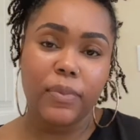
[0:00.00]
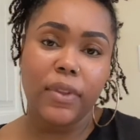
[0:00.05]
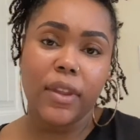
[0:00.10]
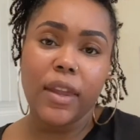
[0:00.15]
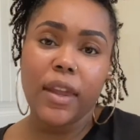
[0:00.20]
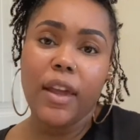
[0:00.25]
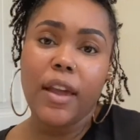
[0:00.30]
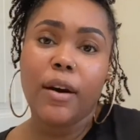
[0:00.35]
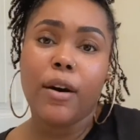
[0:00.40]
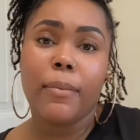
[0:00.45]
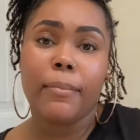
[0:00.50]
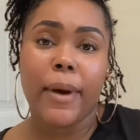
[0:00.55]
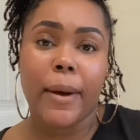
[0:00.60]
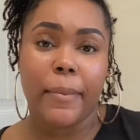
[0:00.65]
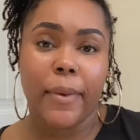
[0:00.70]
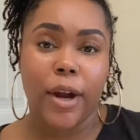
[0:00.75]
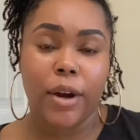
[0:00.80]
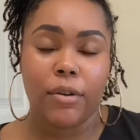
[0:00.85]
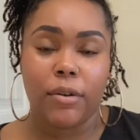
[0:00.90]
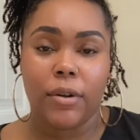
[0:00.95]
on my
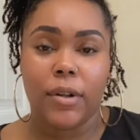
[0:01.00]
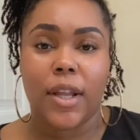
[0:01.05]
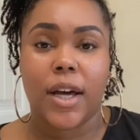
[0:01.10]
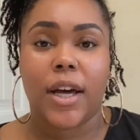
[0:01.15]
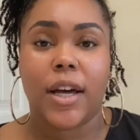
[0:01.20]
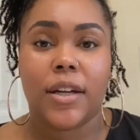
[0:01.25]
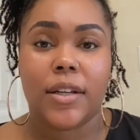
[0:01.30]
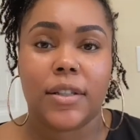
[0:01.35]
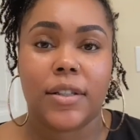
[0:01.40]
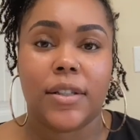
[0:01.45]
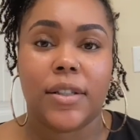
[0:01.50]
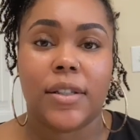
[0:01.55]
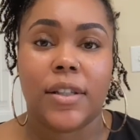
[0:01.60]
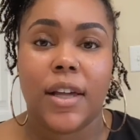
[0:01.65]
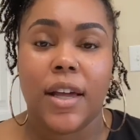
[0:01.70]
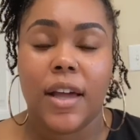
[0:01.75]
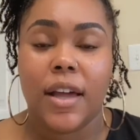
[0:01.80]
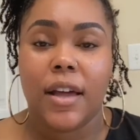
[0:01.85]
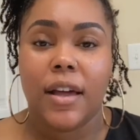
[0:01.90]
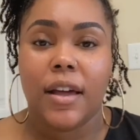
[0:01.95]
micro-locs.
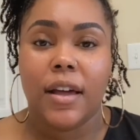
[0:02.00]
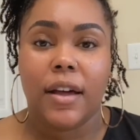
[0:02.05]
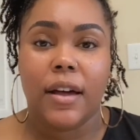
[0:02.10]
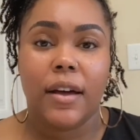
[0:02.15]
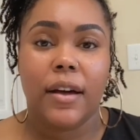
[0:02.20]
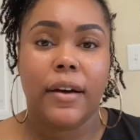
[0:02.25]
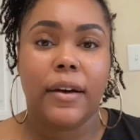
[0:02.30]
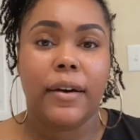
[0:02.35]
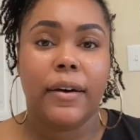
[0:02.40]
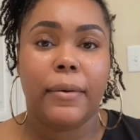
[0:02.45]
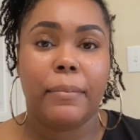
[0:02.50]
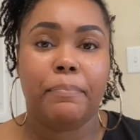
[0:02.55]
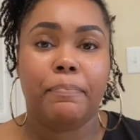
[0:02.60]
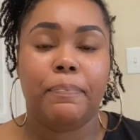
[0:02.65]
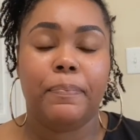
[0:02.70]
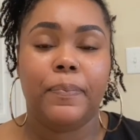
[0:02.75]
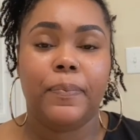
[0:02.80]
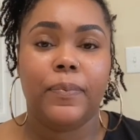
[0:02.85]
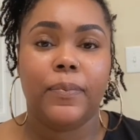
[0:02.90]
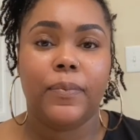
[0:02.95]

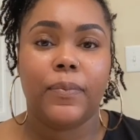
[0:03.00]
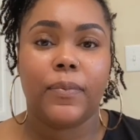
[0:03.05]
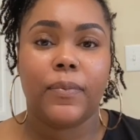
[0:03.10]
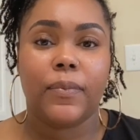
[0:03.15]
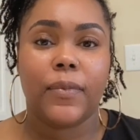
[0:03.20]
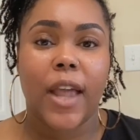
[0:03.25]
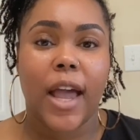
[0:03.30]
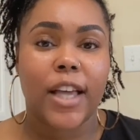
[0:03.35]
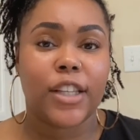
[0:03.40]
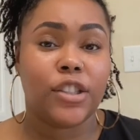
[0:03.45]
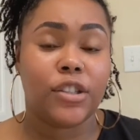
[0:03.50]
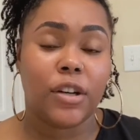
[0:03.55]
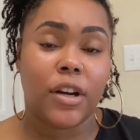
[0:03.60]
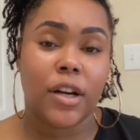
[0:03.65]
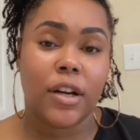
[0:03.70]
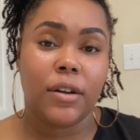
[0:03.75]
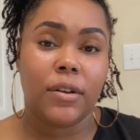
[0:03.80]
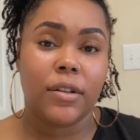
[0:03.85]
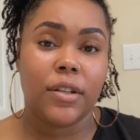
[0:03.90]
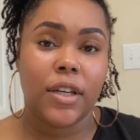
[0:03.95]
I
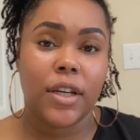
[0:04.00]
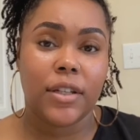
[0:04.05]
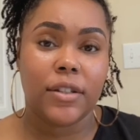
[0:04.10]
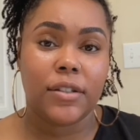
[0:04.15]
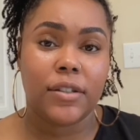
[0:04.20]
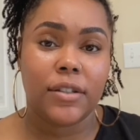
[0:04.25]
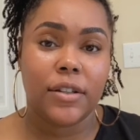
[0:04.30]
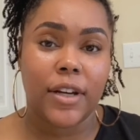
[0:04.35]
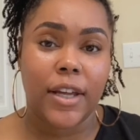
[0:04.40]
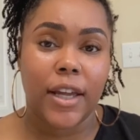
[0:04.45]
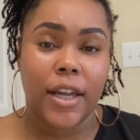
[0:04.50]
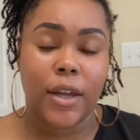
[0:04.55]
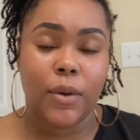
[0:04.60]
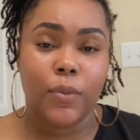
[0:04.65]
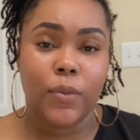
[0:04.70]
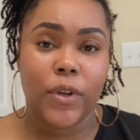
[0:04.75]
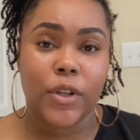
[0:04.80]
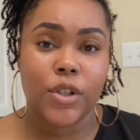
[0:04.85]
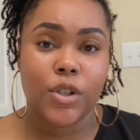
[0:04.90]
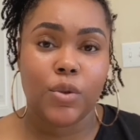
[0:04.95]
started on yesterday,
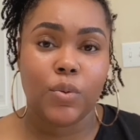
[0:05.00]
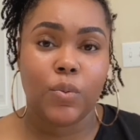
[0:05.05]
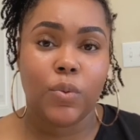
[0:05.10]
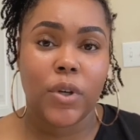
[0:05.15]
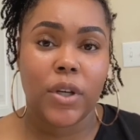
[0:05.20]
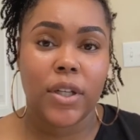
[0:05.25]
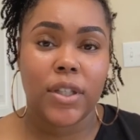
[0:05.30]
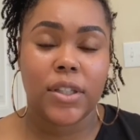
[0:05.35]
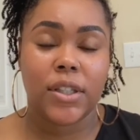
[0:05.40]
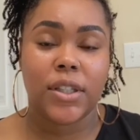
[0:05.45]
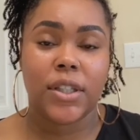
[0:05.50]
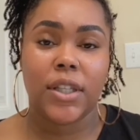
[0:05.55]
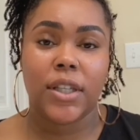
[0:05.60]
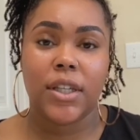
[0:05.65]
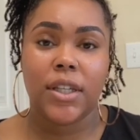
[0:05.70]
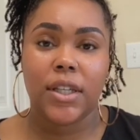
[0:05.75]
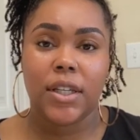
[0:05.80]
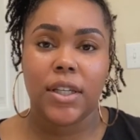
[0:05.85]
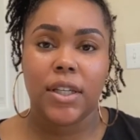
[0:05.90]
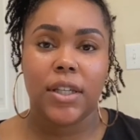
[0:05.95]
which was
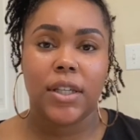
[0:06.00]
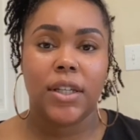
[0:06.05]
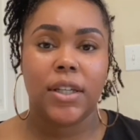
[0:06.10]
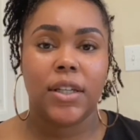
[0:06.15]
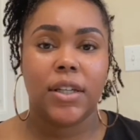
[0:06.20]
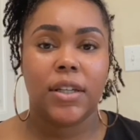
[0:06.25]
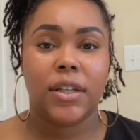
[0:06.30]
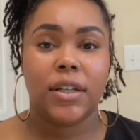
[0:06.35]
the